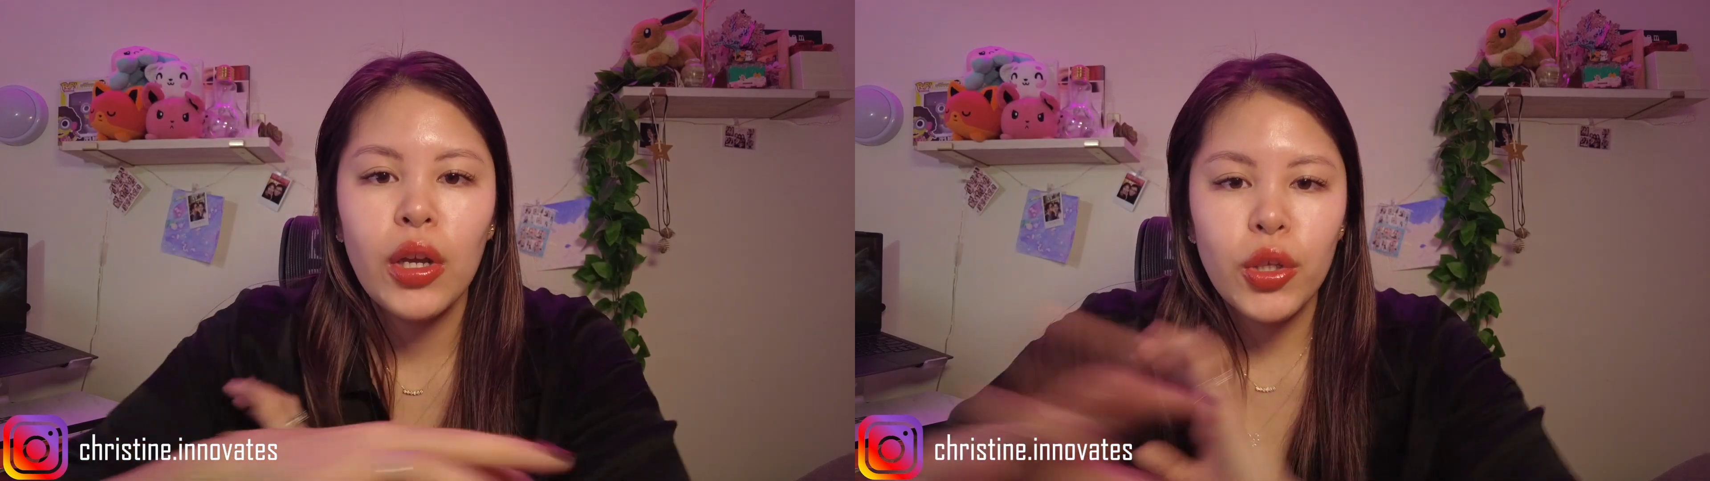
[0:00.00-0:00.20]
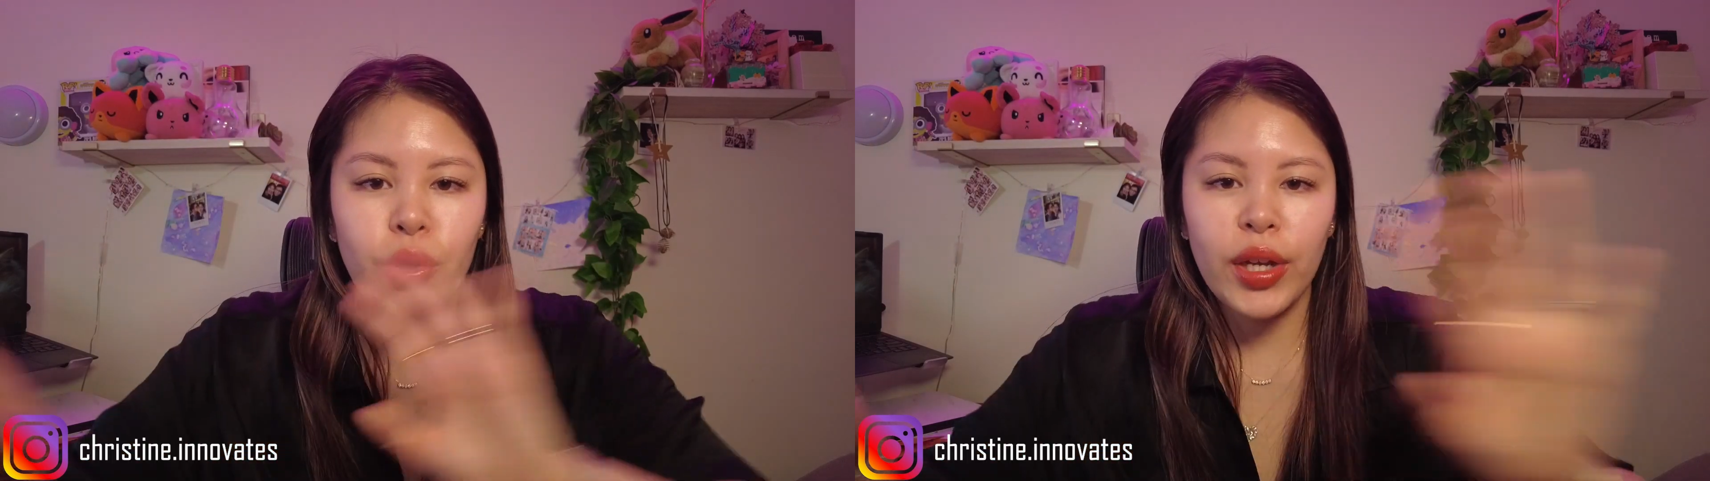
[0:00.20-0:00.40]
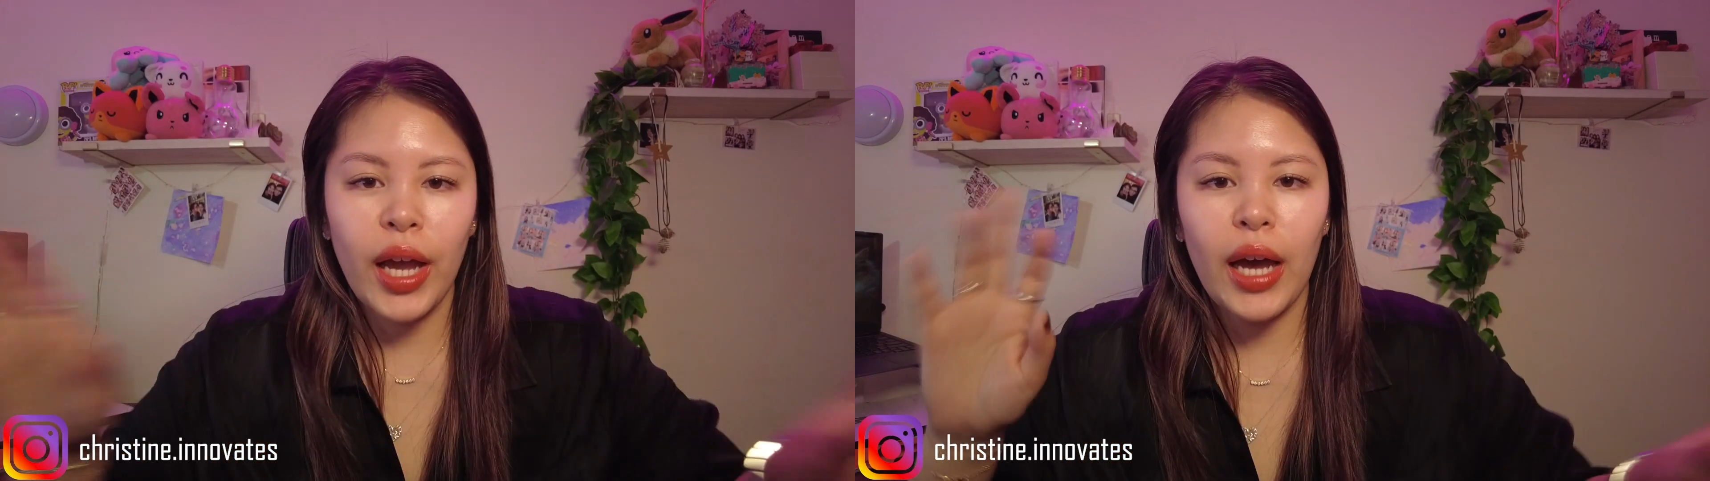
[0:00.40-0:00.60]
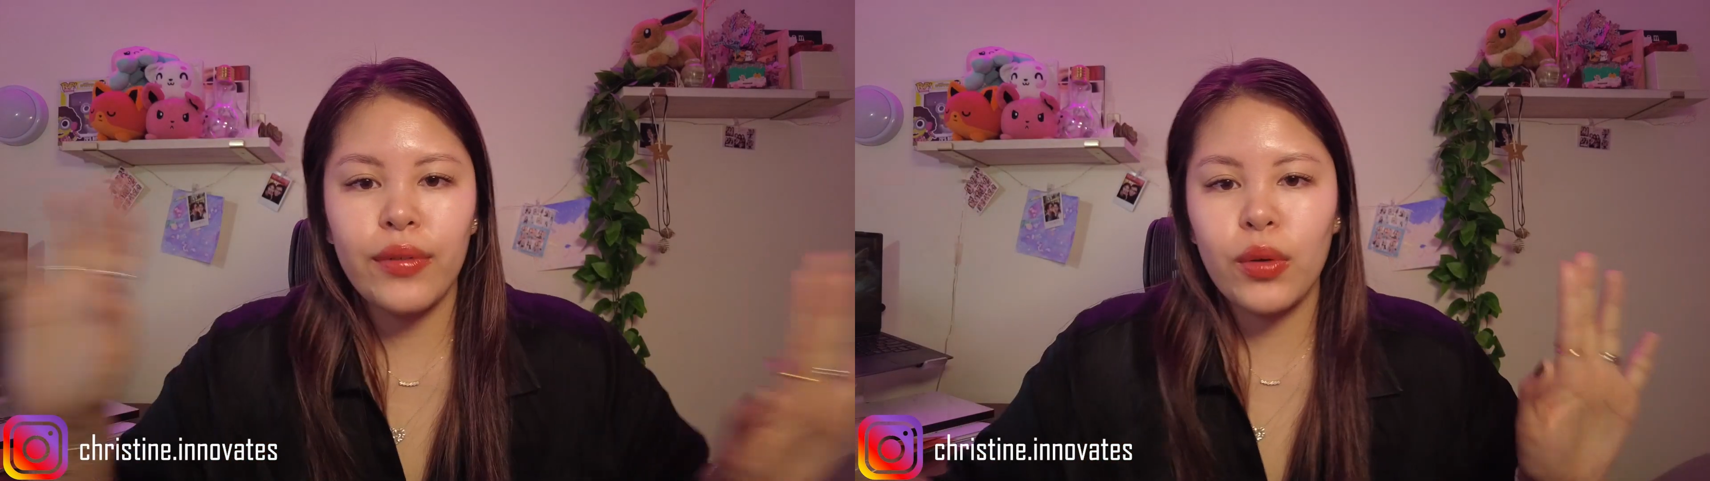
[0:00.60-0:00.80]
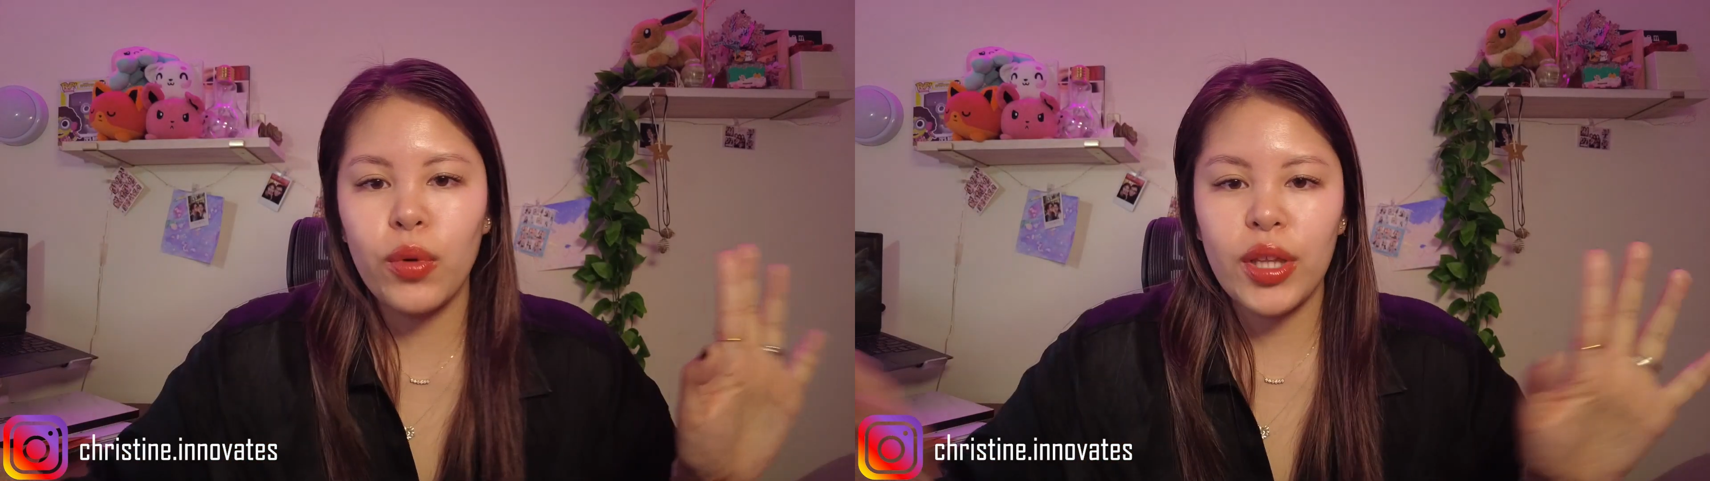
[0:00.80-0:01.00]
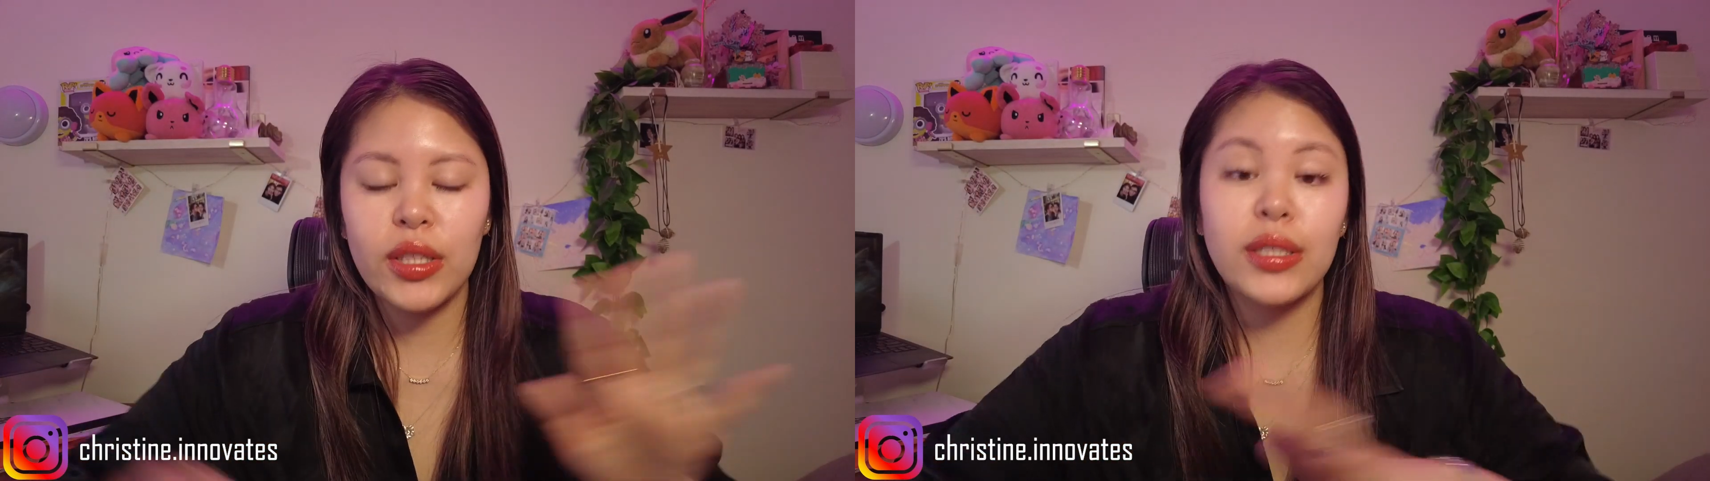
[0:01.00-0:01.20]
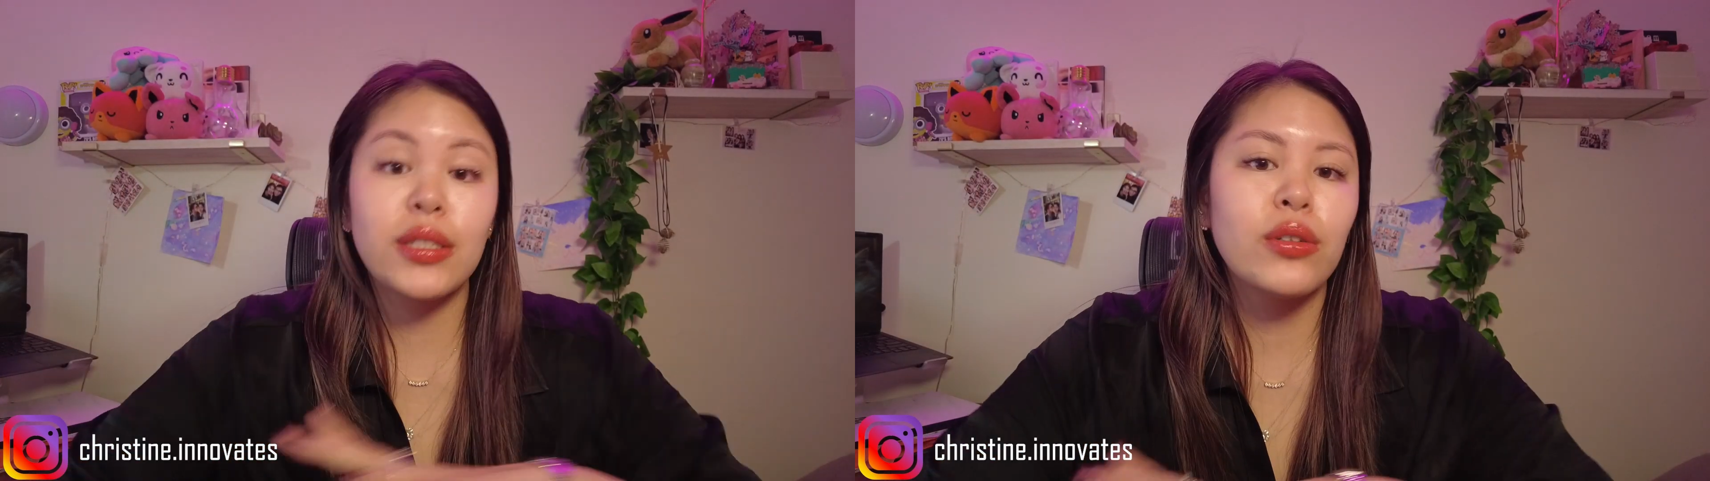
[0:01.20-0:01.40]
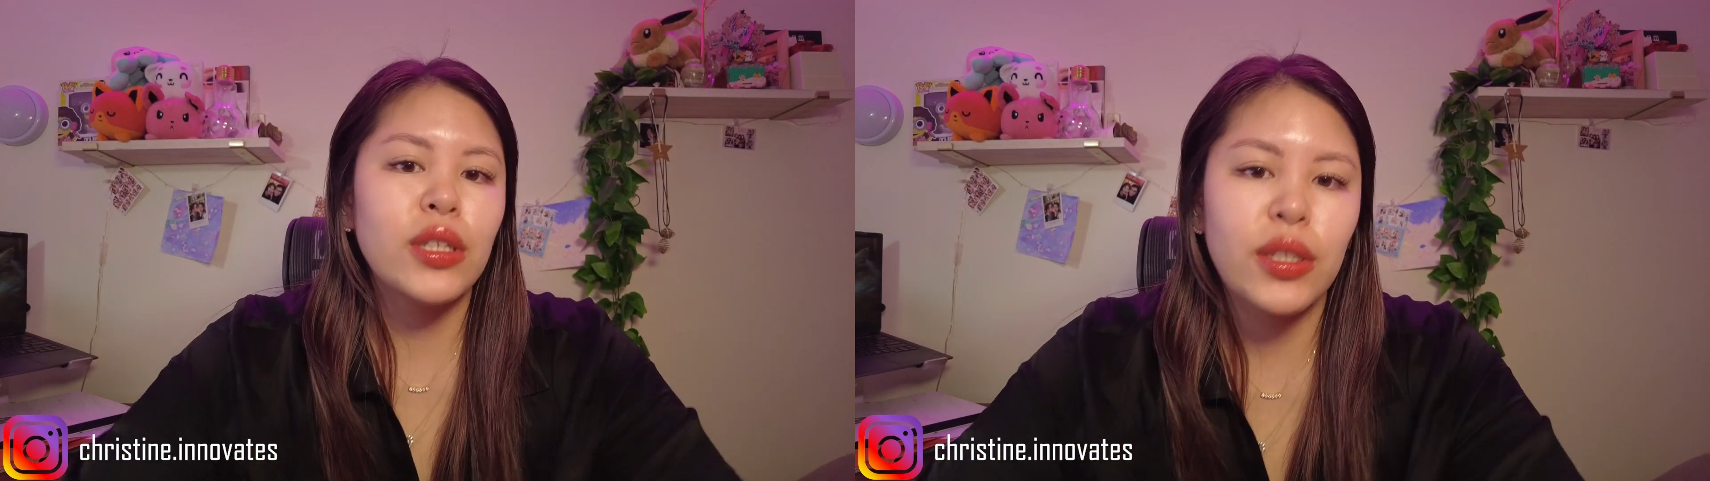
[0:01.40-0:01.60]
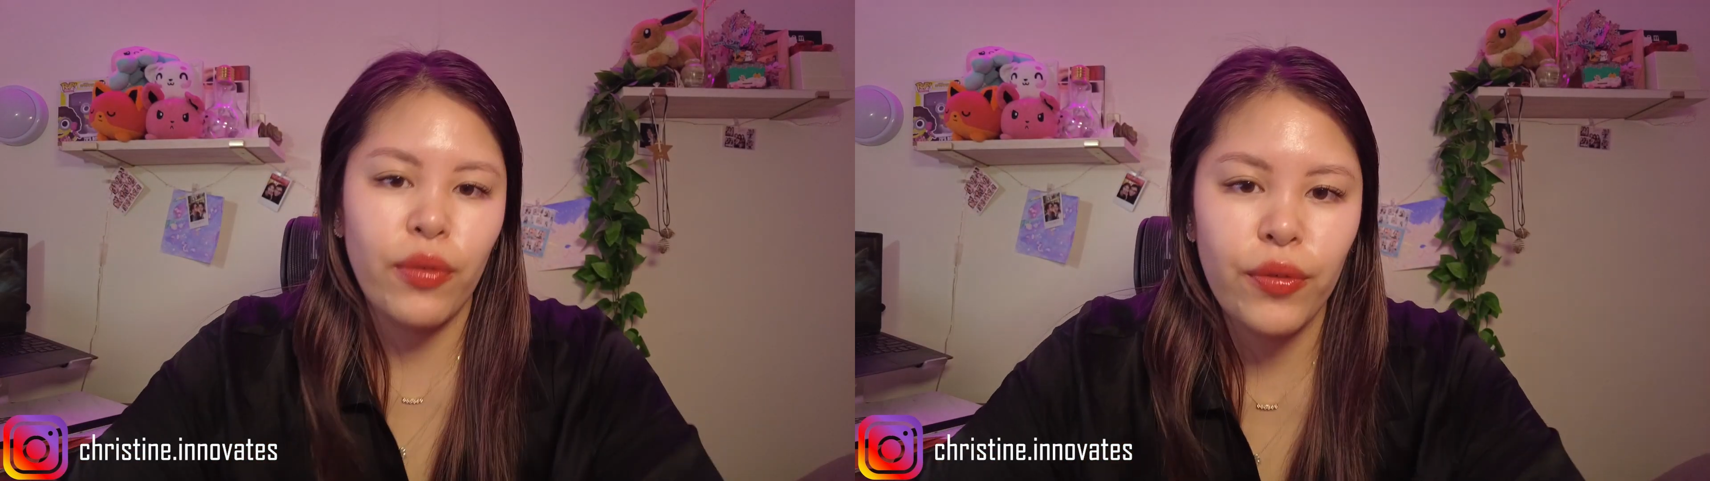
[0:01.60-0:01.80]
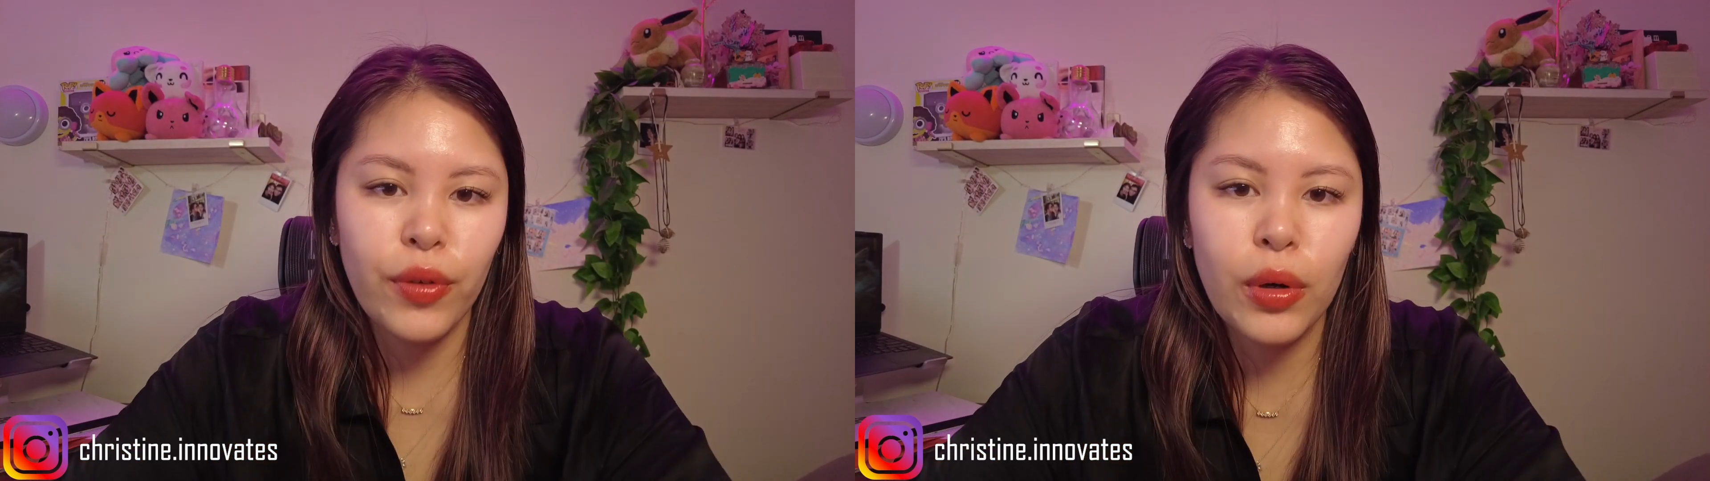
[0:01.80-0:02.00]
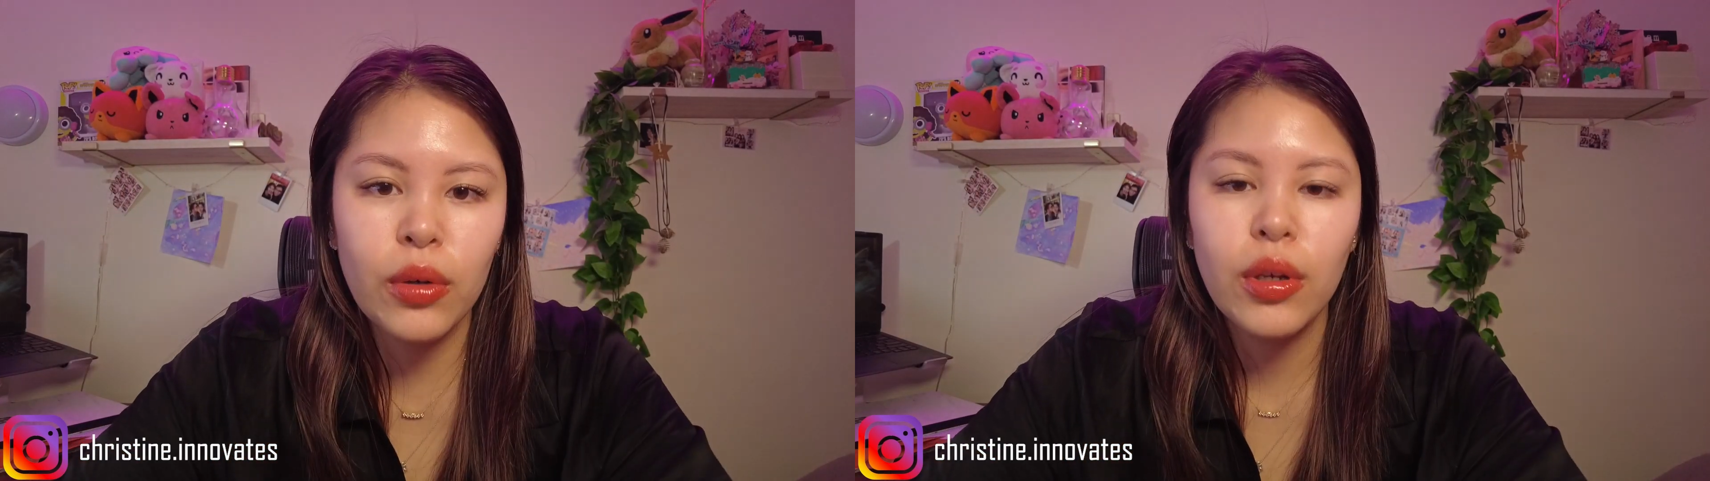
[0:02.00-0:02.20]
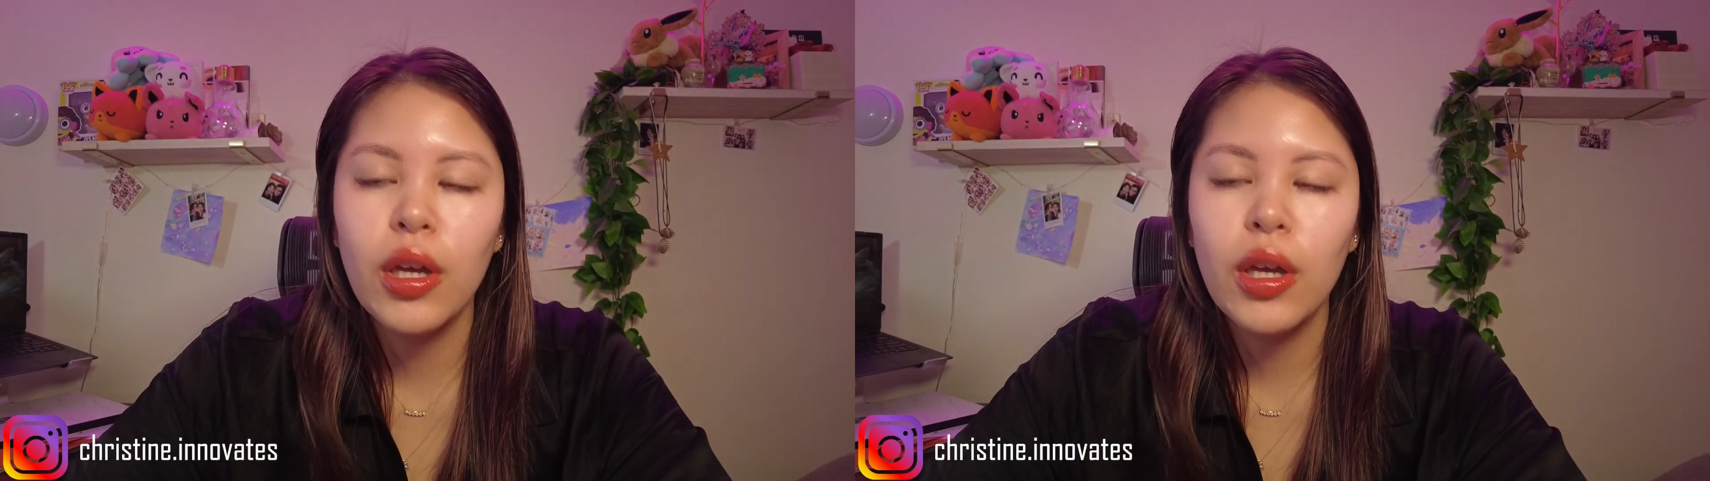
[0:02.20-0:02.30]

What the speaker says: you can have it where they still eat different food.